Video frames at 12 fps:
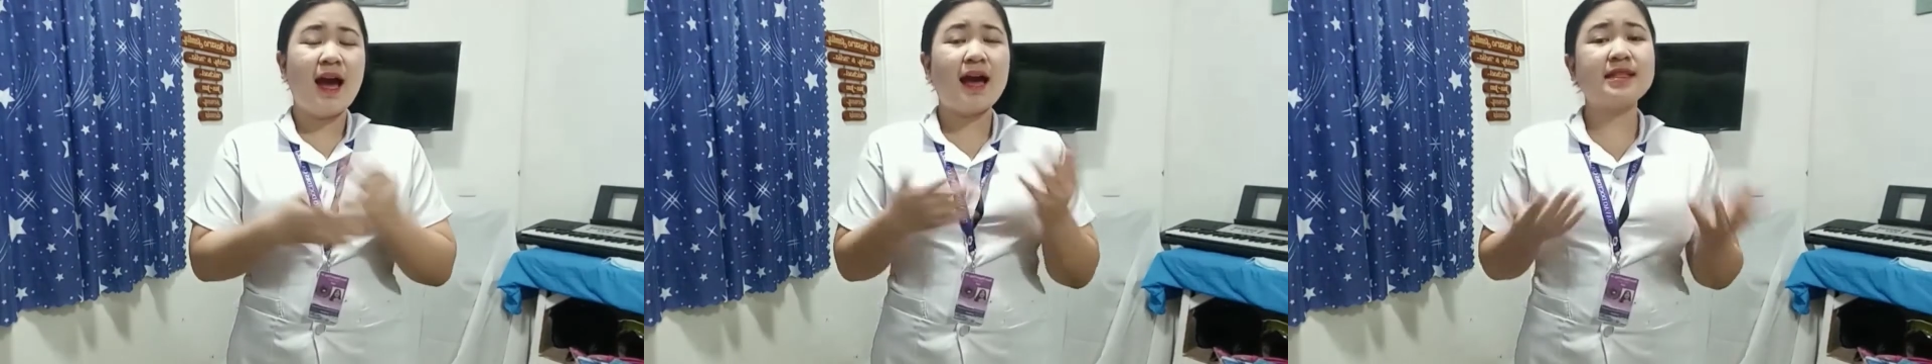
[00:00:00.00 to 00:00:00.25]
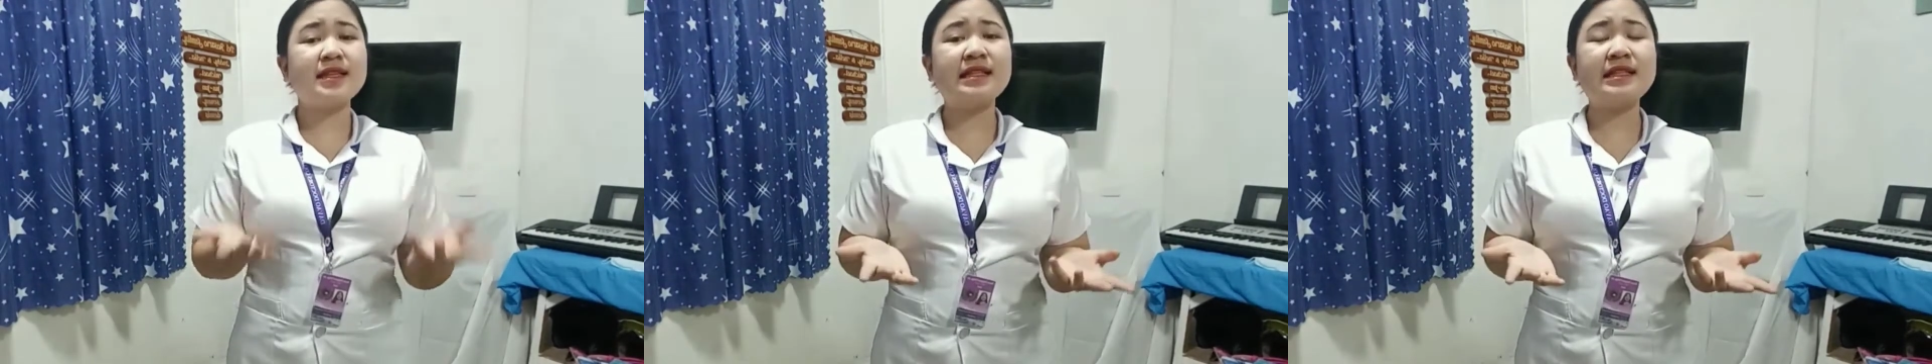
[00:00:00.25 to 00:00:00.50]

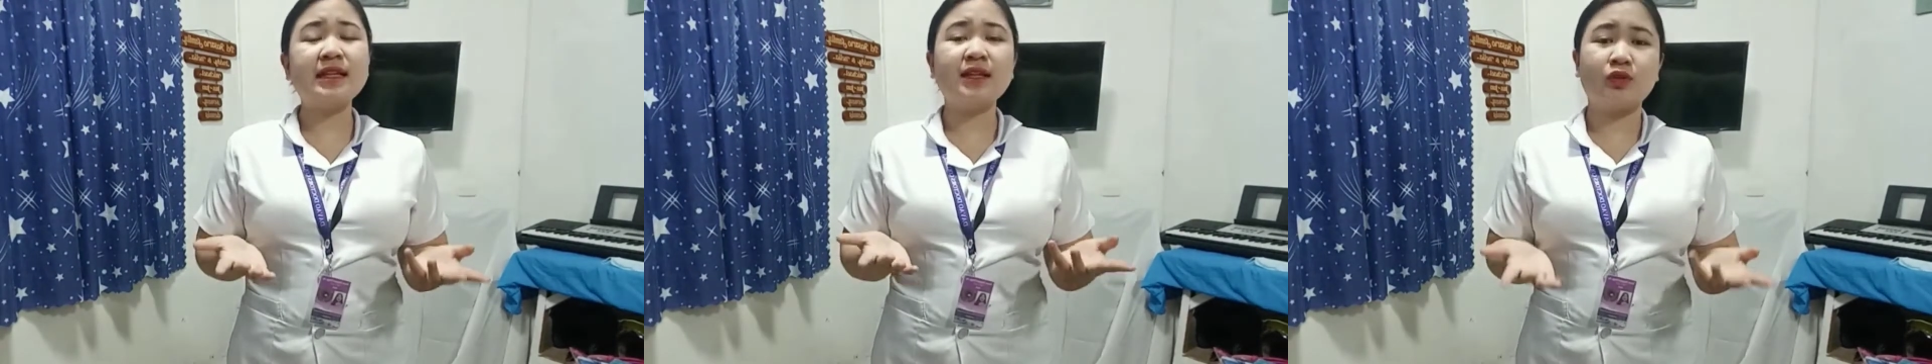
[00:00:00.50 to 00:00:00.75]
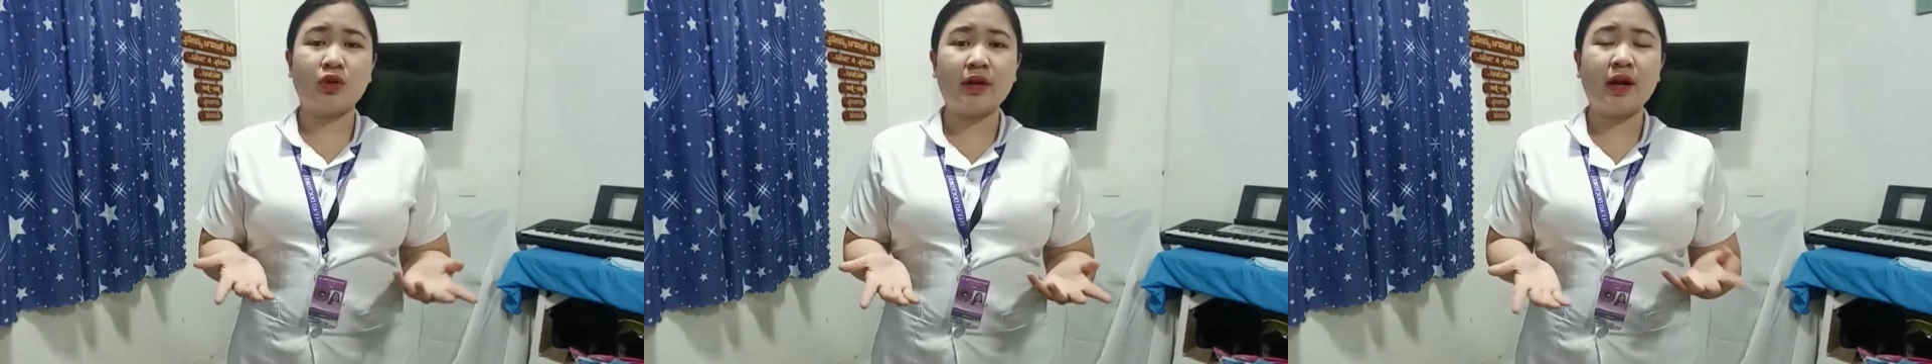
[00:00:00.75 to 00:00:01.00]
Assessing the
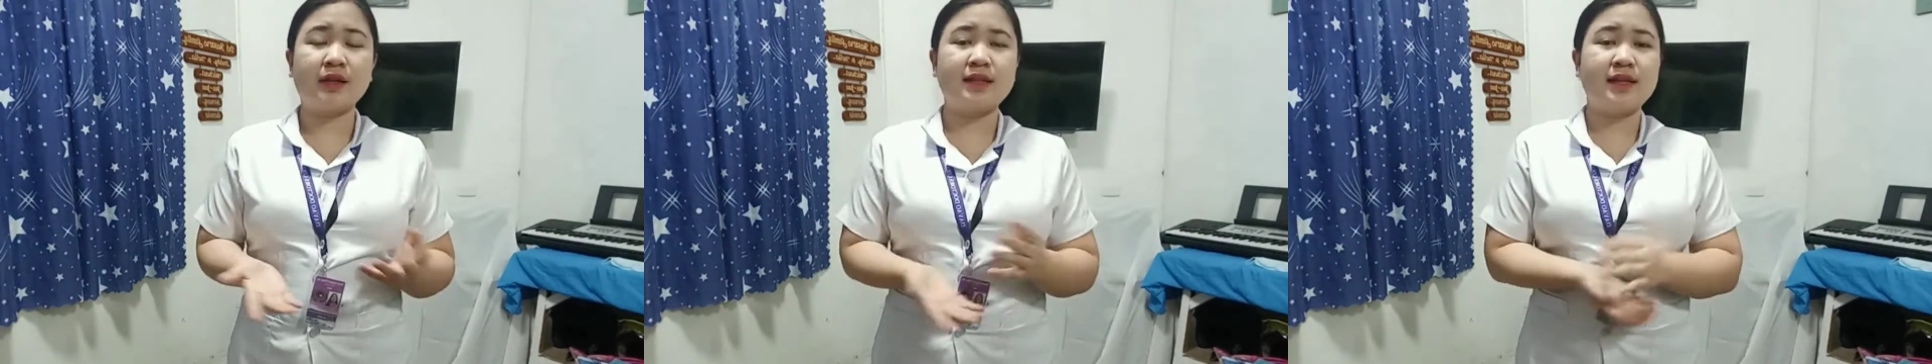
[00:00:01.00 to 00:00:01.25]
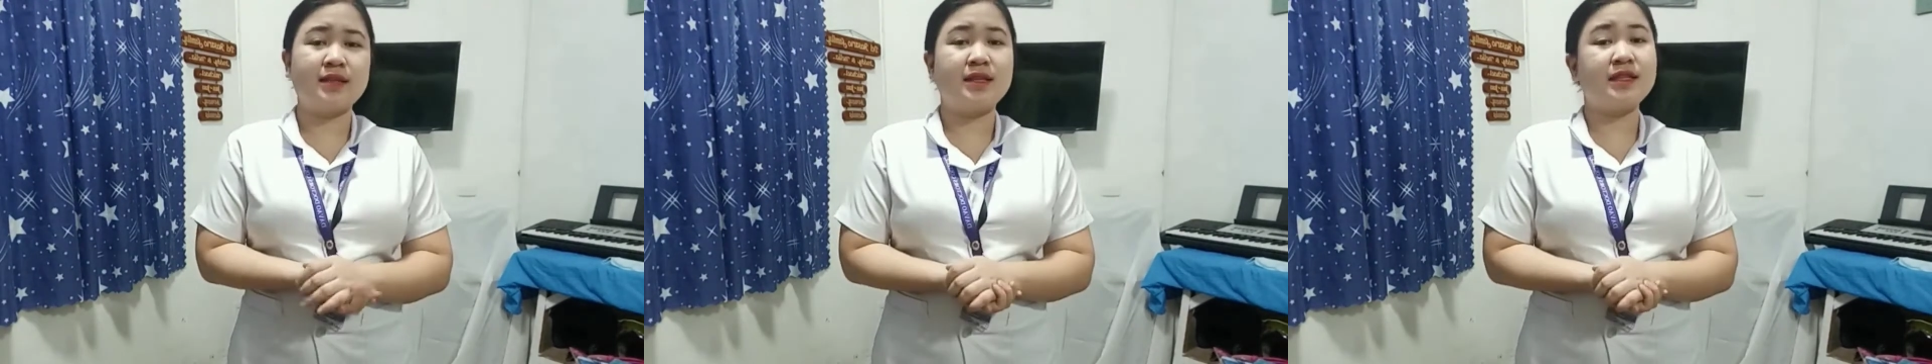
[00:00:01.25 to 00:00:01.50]
thorax
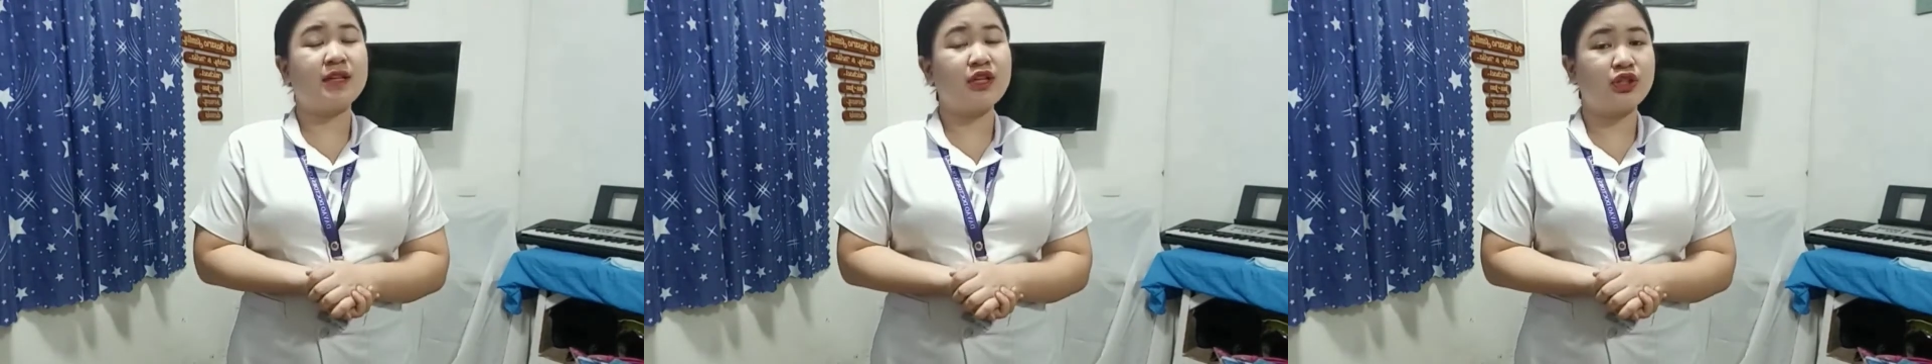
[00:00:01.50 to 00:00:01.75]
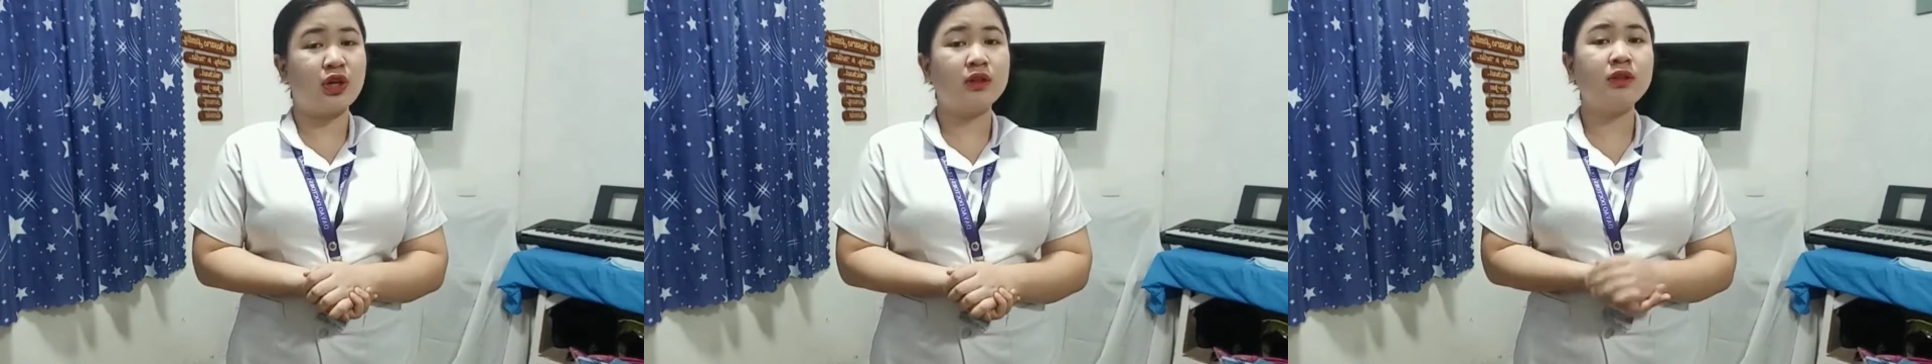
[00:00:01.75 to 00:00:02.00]
is
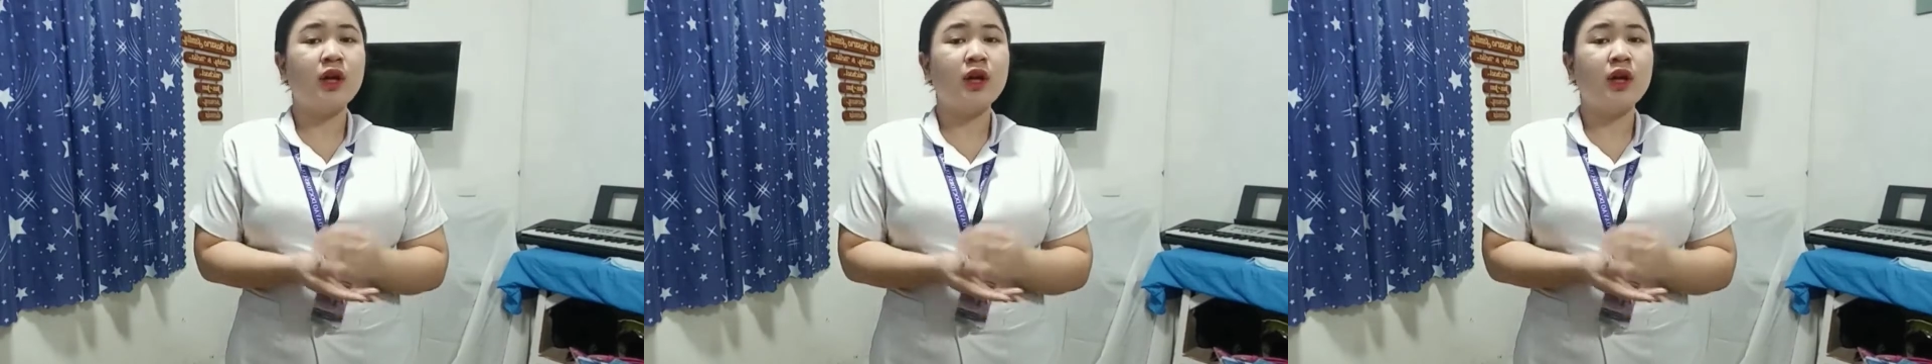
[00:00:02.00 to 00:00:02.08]
essential